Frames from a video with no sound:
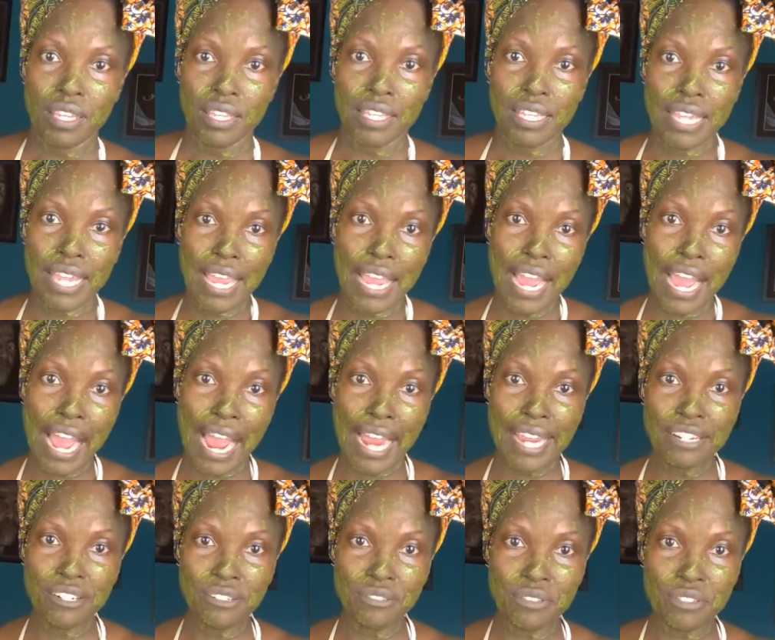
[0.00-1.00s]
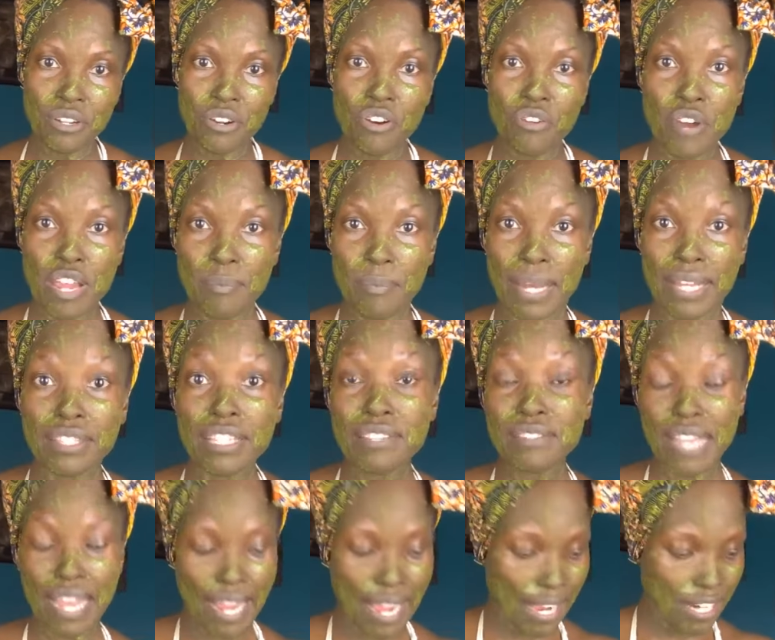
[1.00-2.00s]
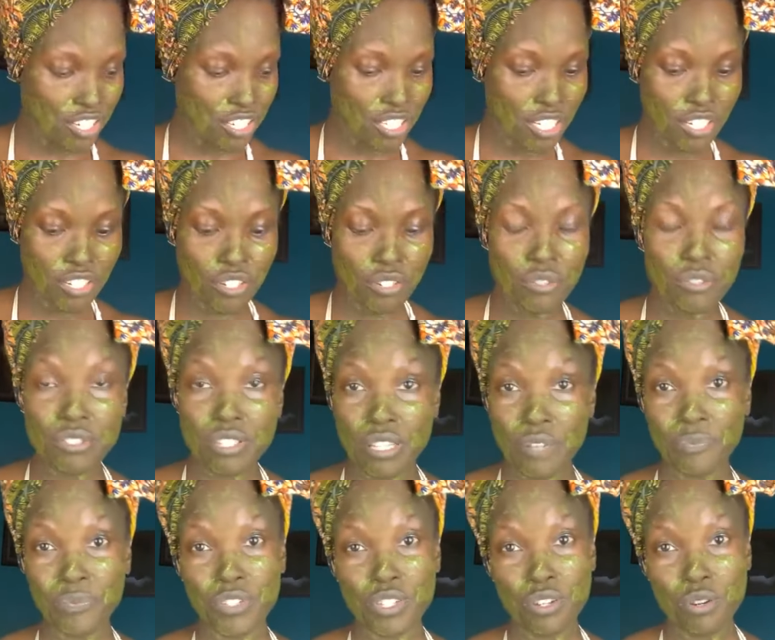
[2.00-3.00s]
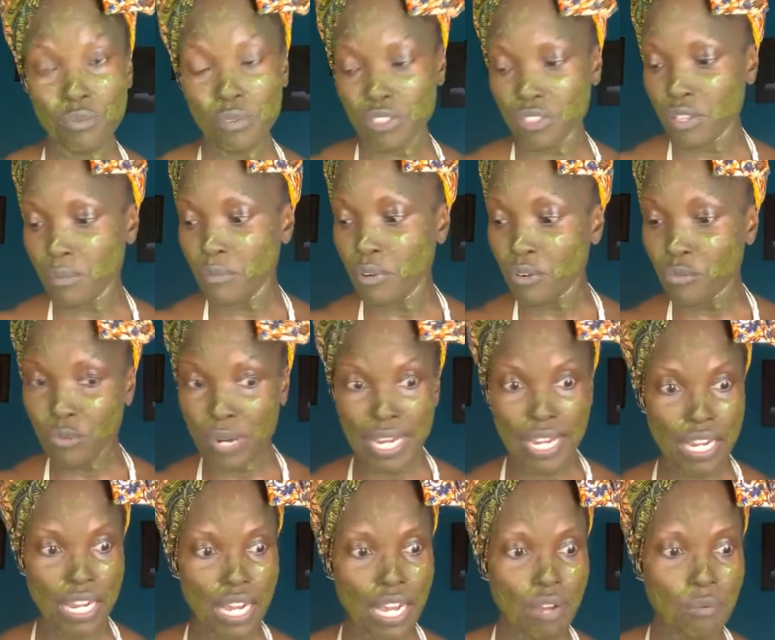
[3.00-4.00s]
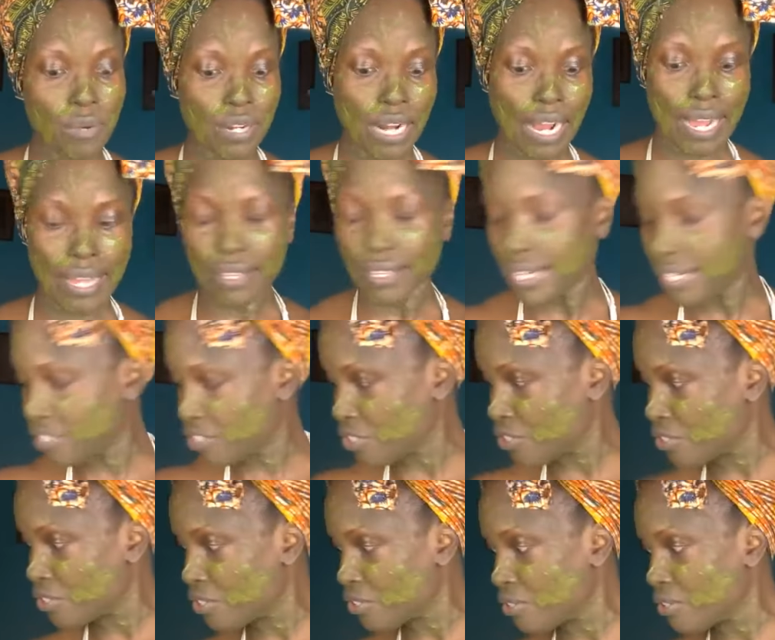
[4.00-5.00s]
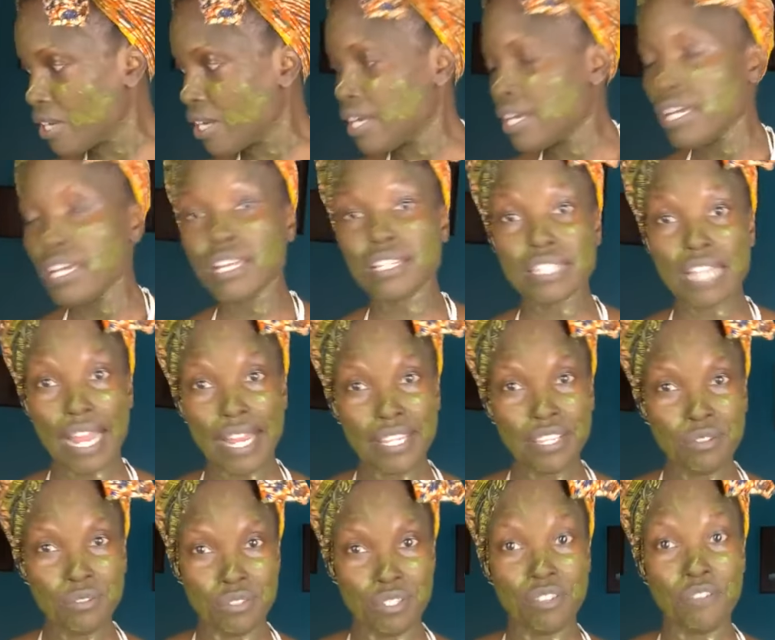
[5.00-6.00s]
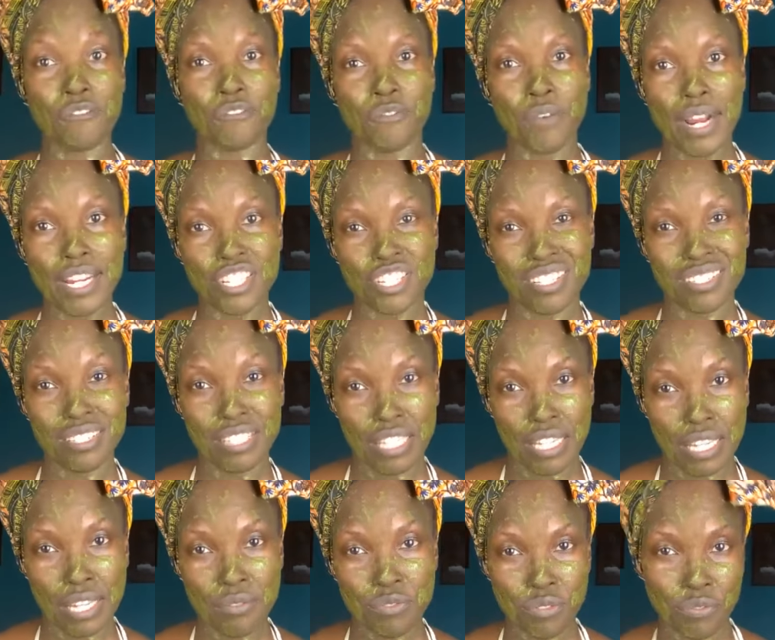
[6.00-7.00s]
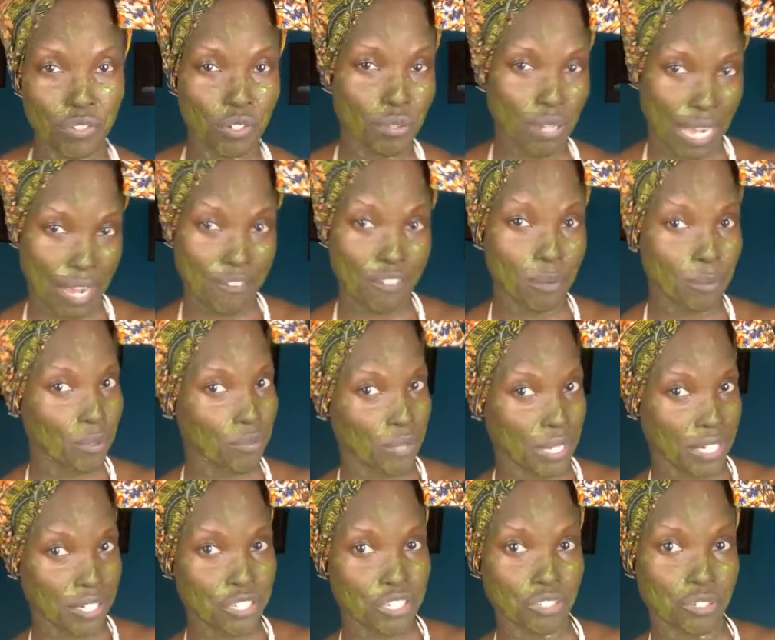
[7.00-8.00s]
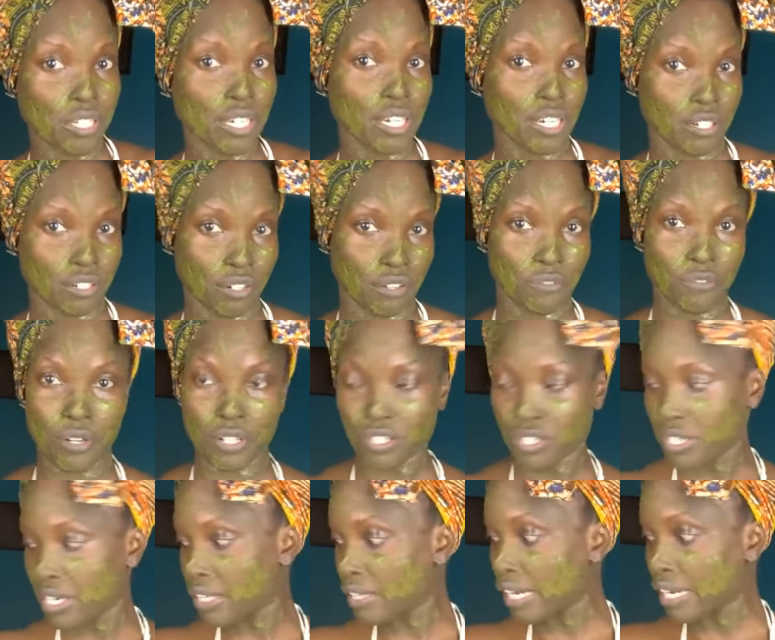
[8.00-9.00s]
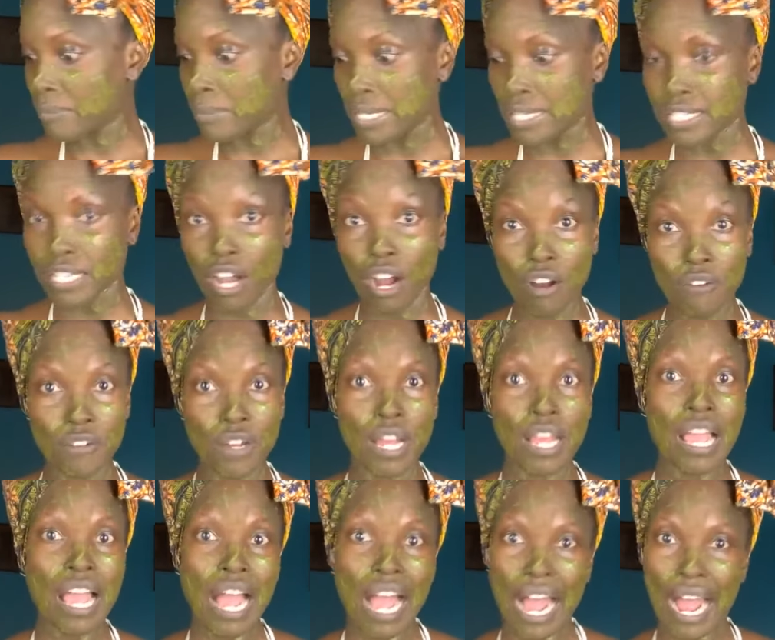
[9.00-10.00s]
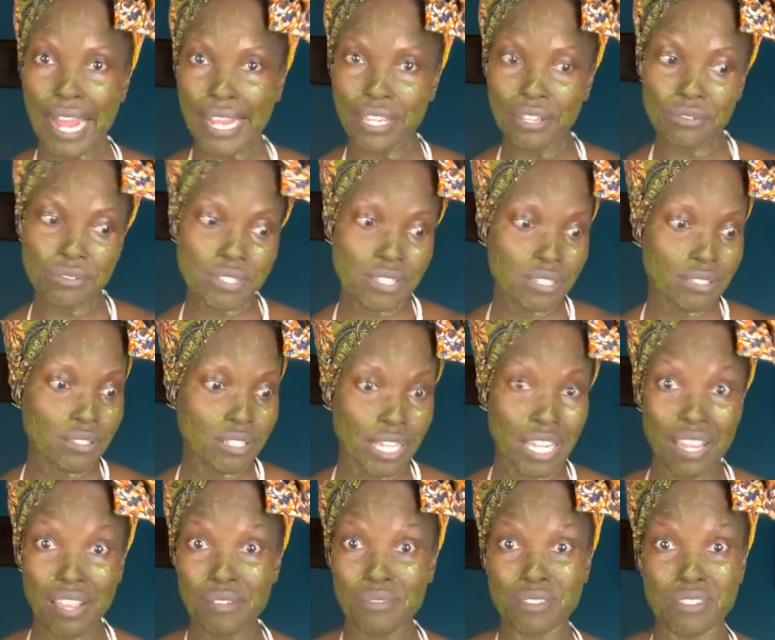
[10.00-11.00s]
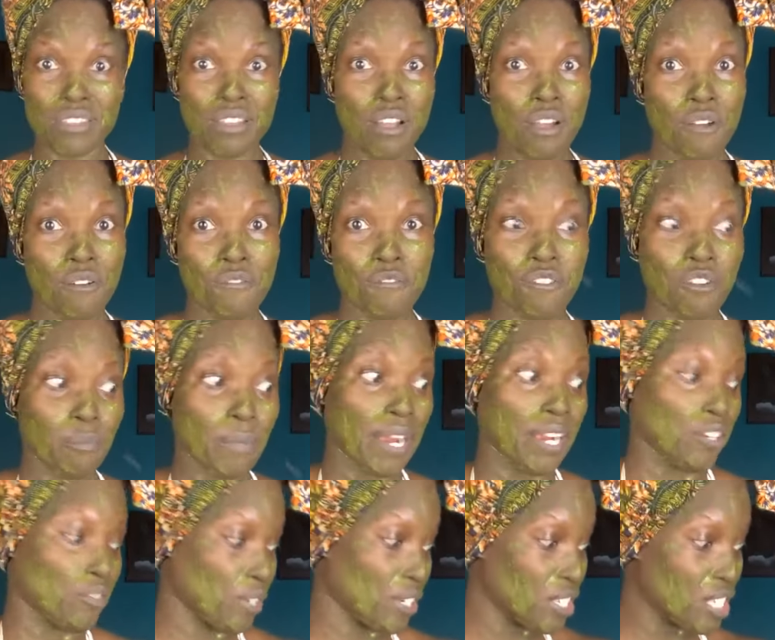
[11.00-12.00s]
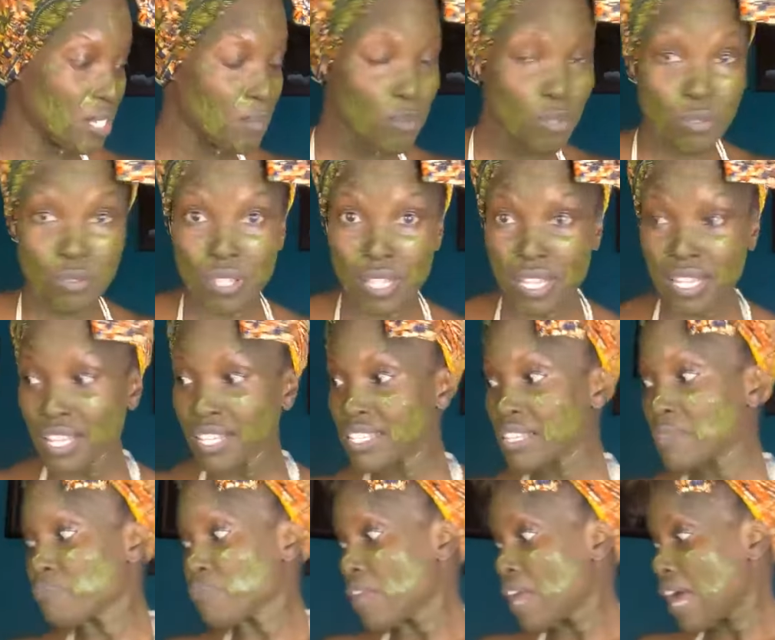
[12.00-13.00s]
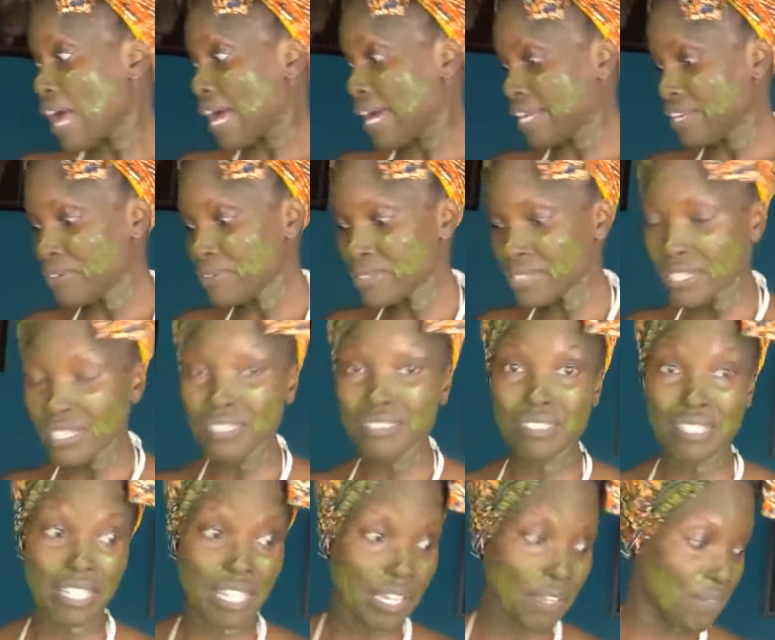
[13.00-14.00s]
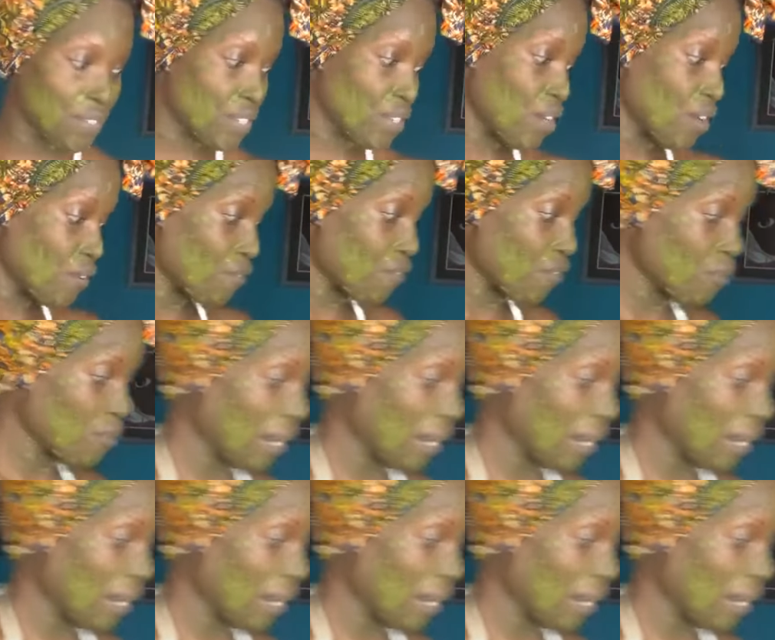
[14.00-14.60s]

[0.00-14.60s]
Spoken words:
Yeah, I don't throw away my leaves. I actually use, so with the moringa, what I like to do is I use the fresh leaves. If you have a moringa tree and you're fortunate like myself, I use the leaves for my green smoothies. I use the leaves for